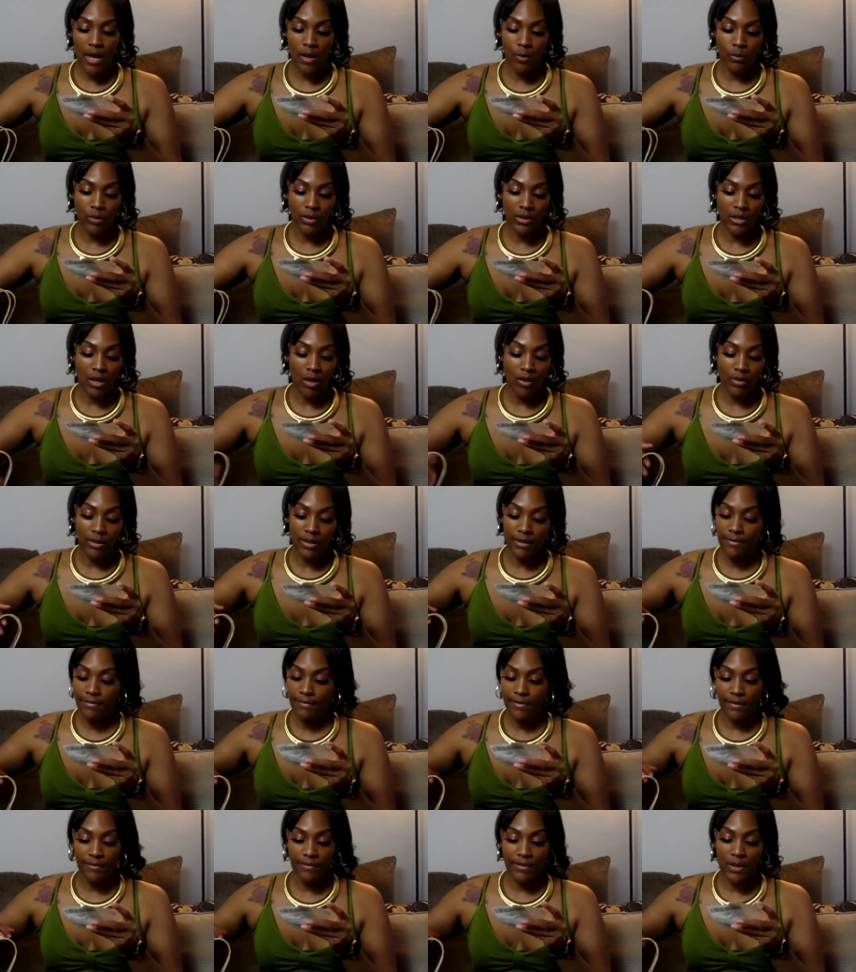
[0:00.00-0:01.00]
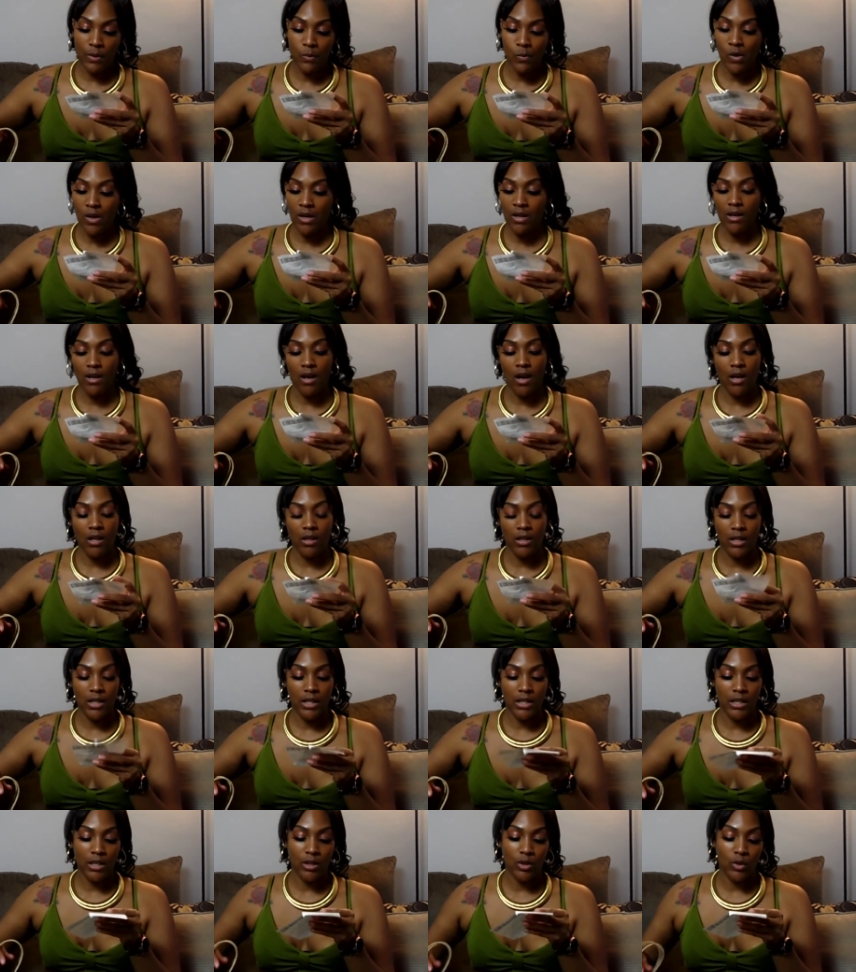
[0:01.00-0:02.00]
It was only
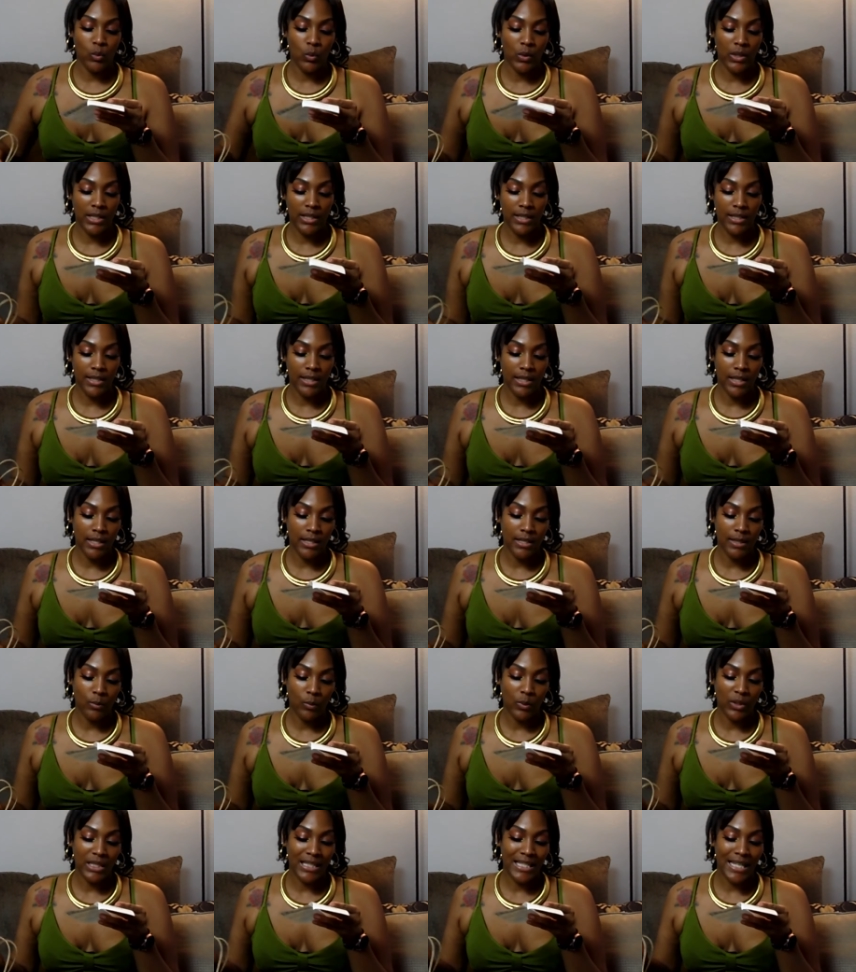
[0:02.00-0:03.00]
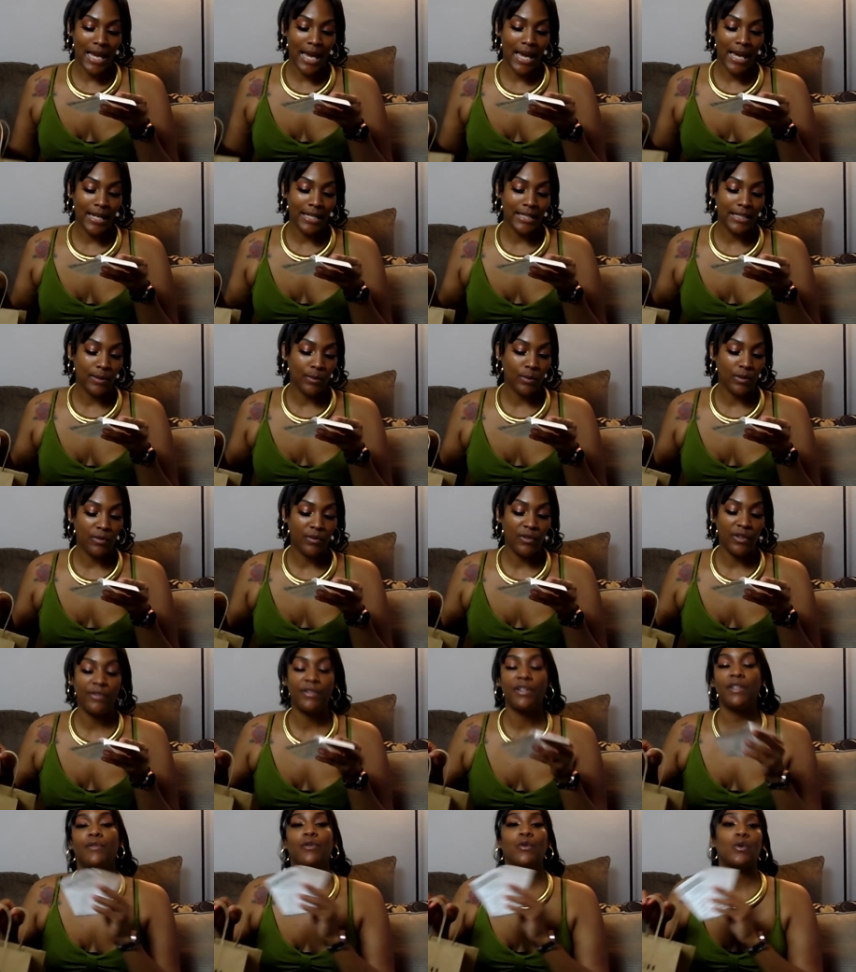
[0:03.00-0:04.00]
$51.20 with tax. It was
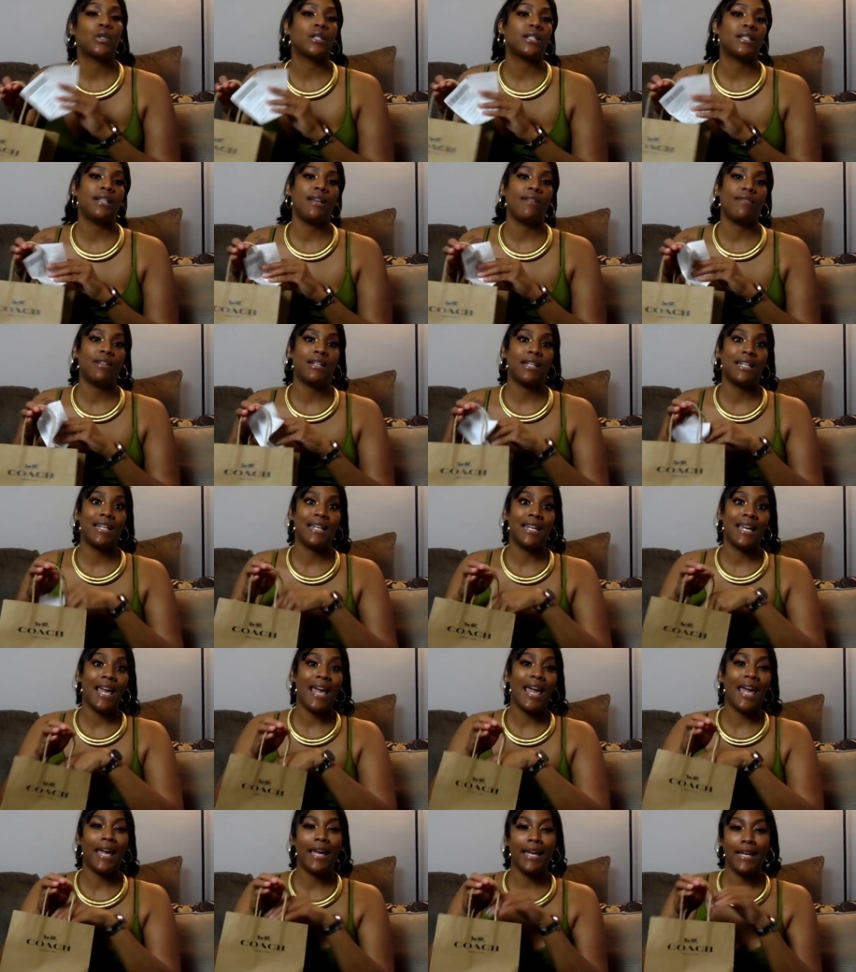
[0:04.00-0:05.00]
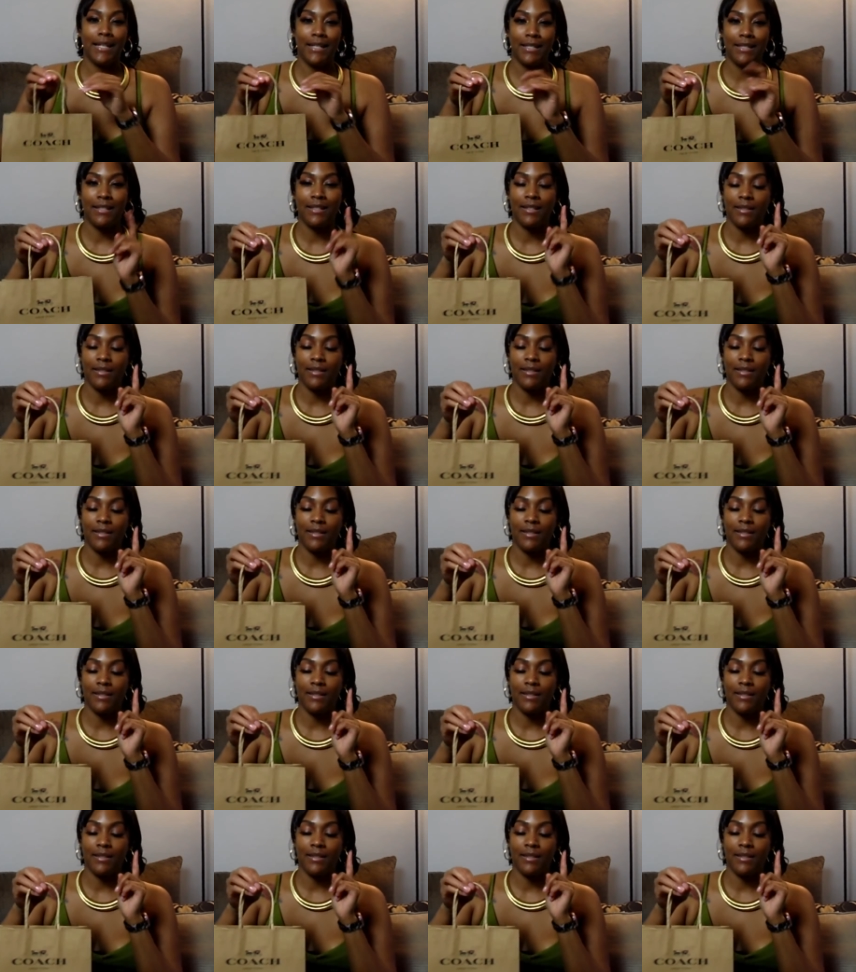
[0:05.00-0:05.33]
$54.78.